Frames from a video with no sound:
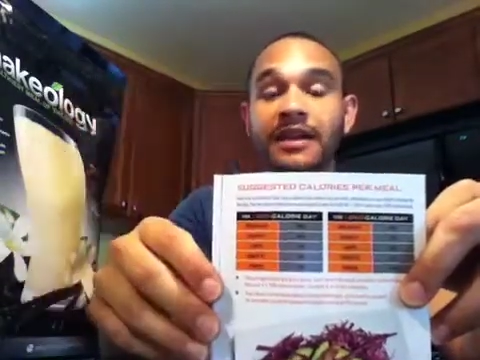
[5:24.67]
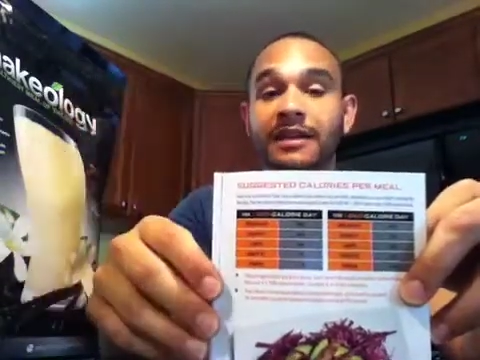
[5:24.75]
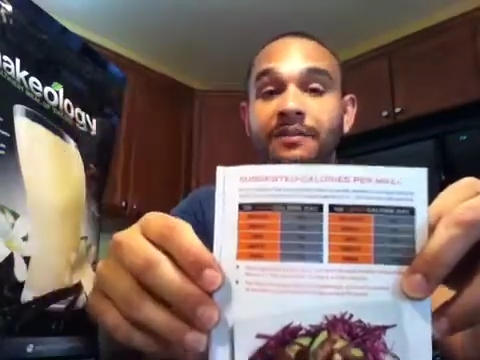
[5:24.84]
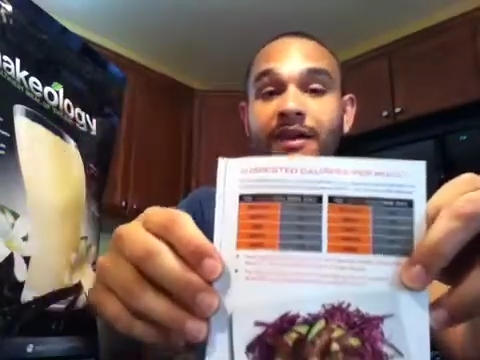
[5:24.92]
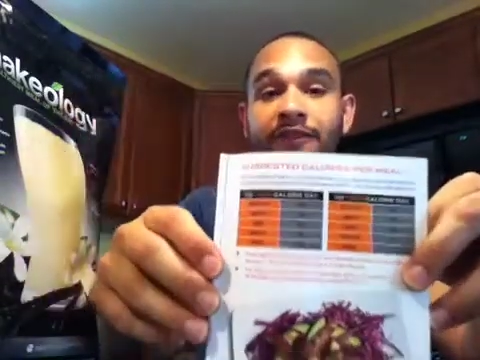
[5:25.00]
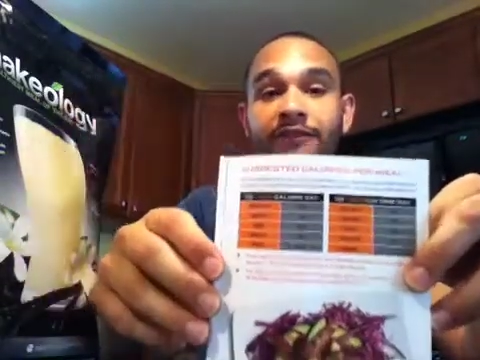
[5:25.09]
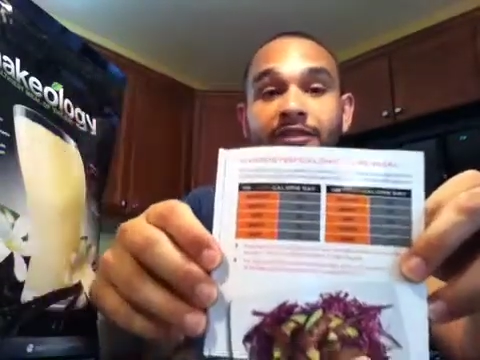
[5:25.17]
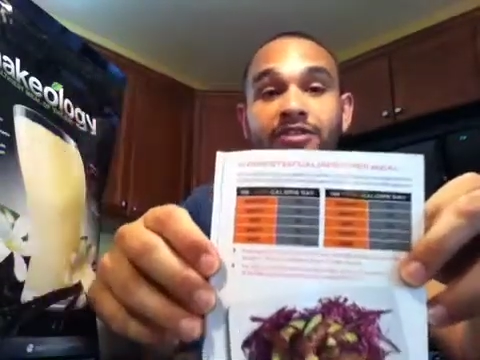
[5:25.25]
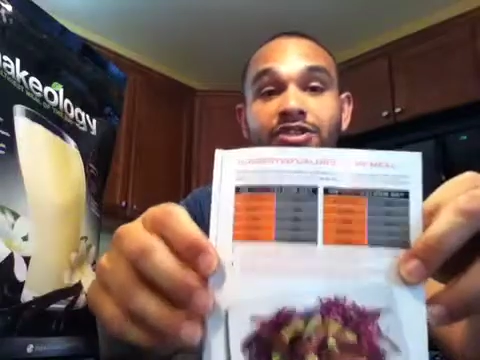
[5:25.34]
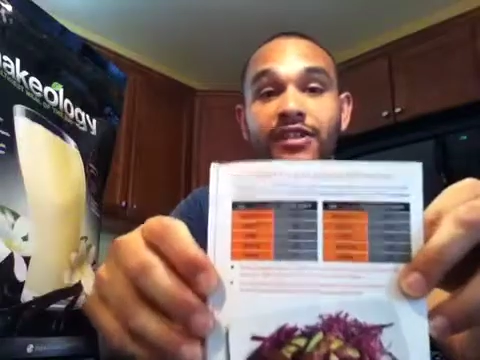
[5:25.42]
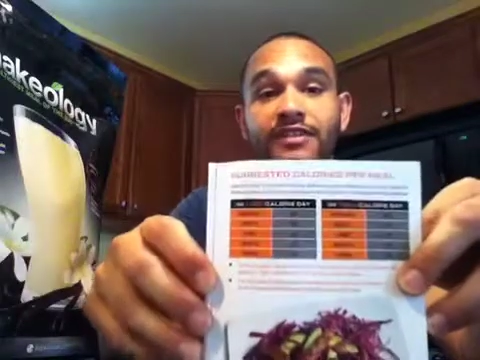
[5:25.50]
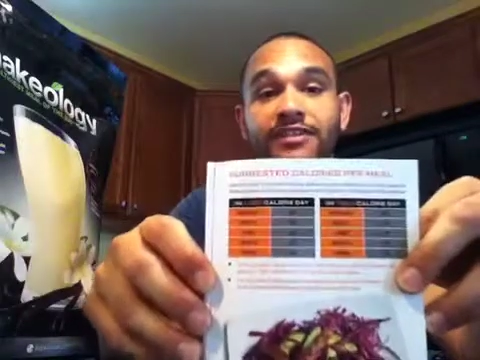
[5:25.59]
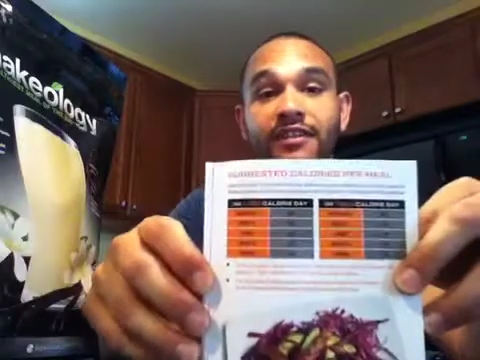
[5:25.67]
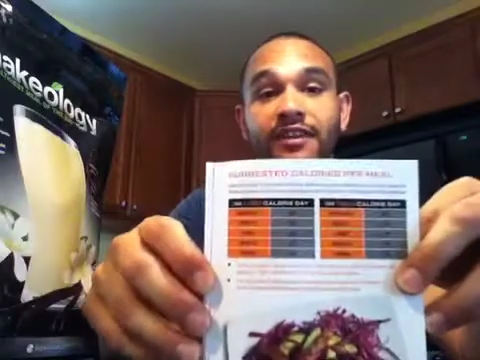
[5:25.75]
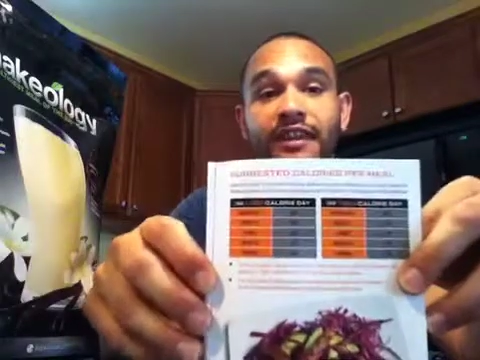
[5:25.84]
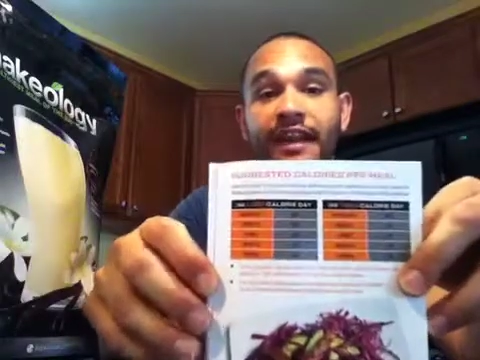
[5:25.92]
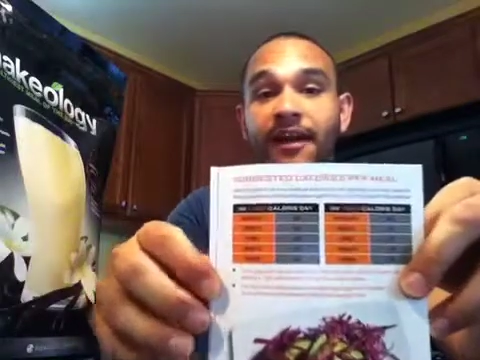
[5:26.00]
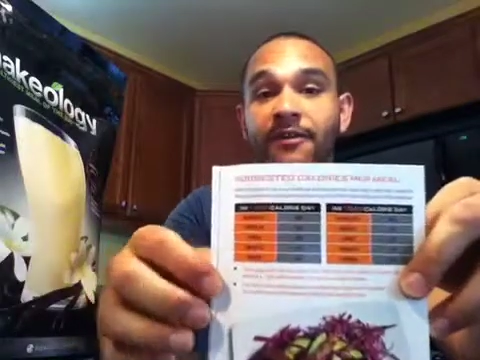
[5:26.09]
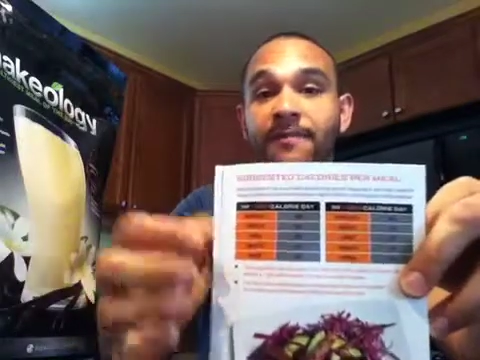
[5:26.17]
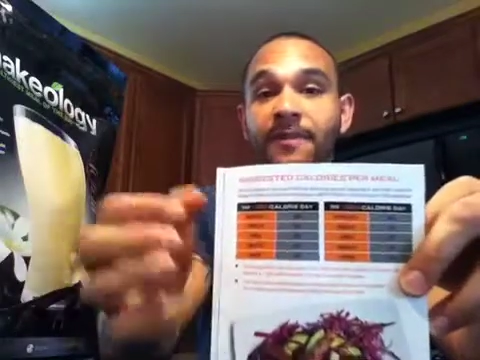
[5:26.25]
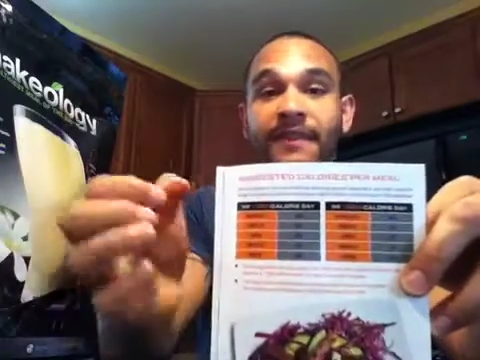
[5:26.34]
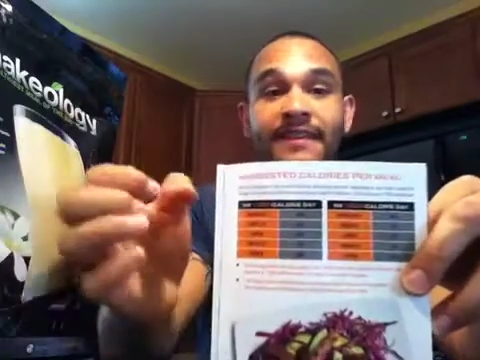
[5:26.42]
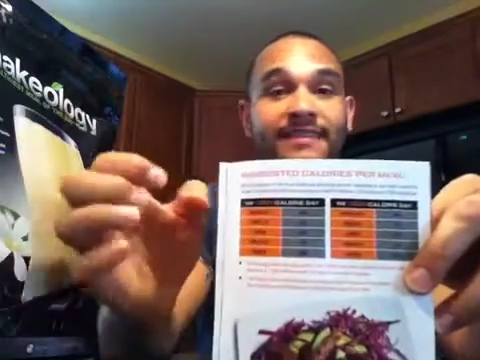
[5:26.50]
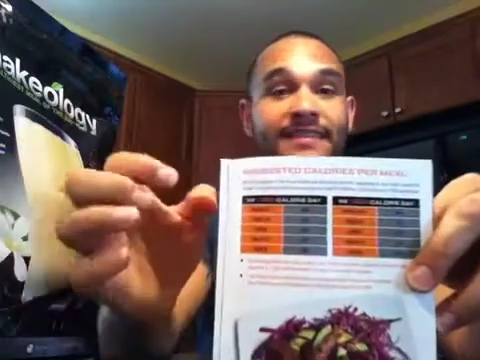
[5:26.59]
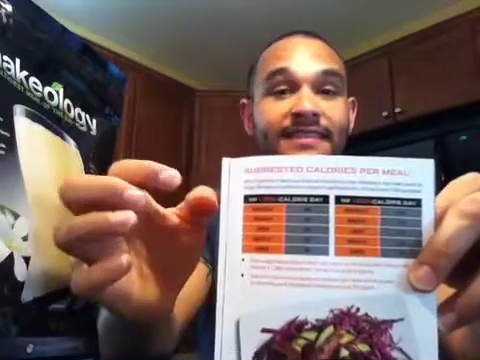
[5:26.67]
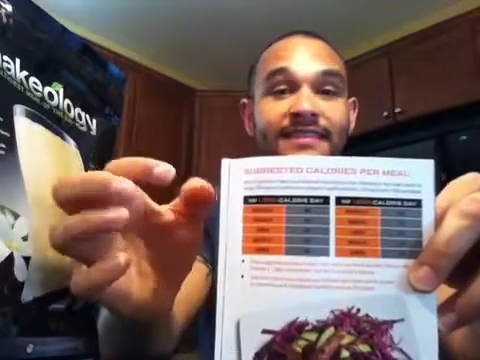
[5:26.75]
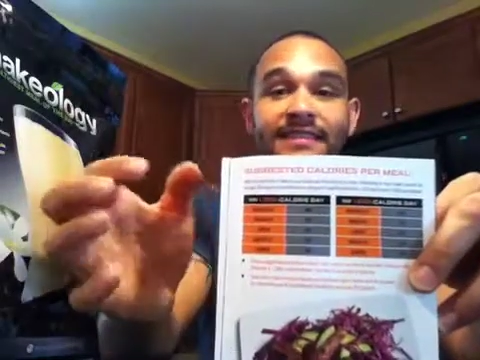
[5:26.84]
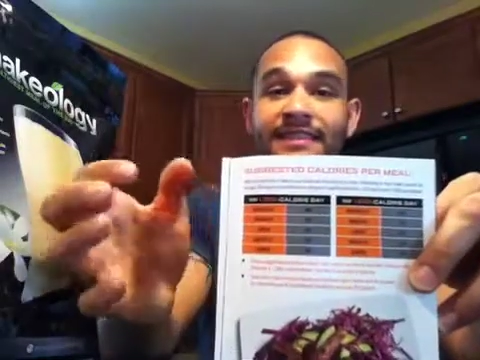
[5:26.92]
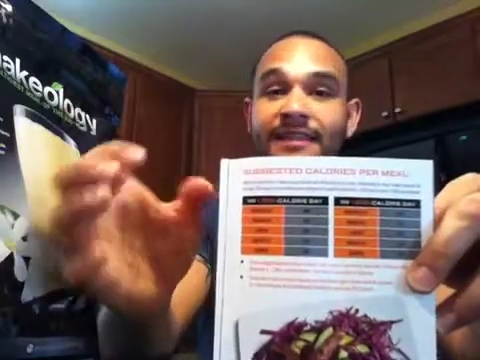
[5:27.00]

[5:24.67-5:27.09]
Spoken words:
But if you're just starting out, this is